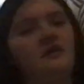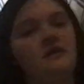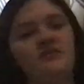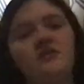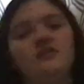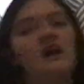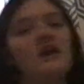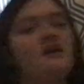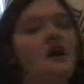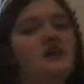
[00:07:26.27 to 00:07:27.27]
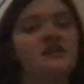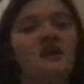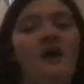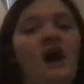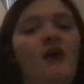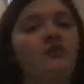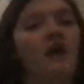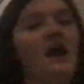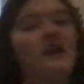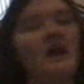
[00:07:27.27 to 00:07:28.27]
If you thank God, shout out
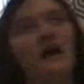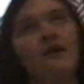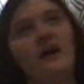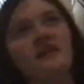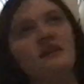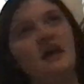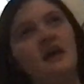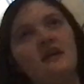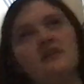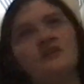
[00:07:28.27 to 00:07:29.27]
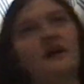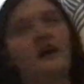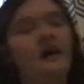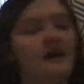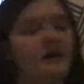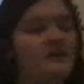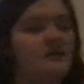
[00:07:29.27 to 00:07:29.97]
right now. I thank you, God.